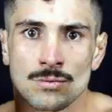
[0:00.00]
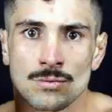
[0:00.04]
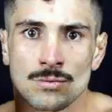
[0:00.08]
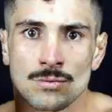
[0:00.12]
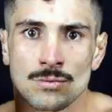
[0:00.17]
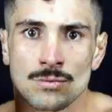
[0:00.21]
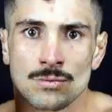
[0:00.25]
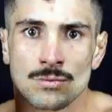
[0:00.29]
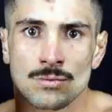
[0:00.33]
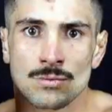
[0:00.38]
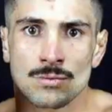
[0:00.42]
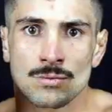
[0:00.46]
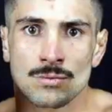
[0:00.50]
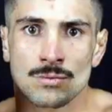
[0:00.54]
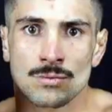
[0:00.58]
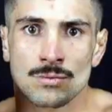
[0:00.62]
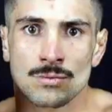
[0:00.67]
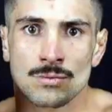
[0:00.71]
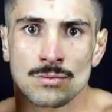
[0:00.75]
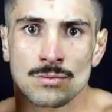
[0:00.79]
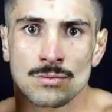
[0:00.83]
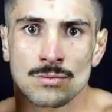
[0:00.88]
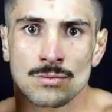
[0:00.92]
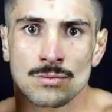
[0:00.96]

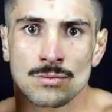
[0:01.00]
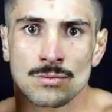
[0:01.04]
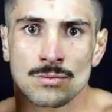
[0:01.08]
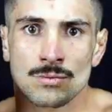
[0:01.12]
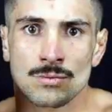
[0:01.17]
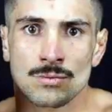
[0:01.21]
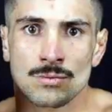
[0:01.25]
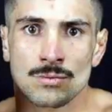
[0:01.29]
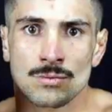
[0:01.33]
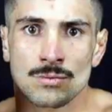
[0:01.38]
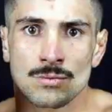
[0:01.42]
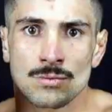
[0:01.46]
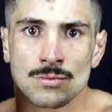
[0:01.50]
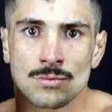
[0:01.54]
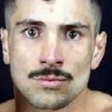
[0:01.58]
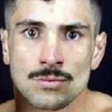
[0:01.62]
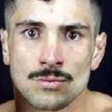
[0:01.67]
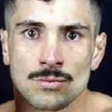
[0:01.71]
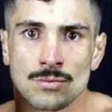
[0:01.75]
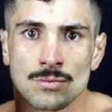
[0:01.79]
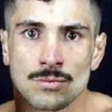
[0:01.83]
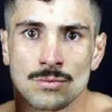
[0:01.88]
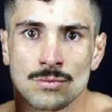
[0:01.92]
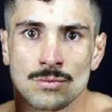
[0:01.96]

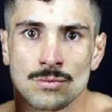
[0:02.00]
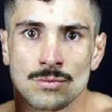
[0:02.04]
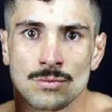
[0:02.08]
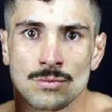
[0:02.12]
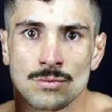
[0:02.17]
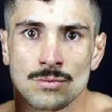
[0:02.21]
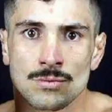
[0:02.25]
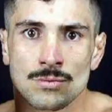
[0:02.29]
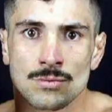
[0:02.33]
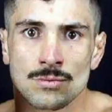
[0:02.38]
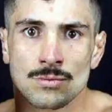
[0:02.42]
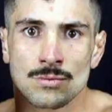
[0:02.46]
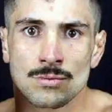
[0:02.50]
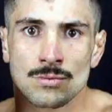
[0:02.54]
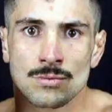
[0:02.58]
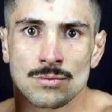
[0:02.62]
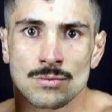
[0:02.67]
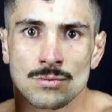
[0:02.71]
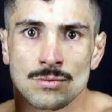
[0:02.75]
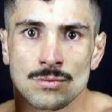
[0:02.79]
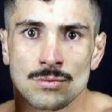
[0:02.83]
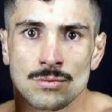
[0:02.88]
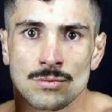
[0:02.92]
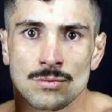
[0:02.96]
No words are spoken by the person on screen.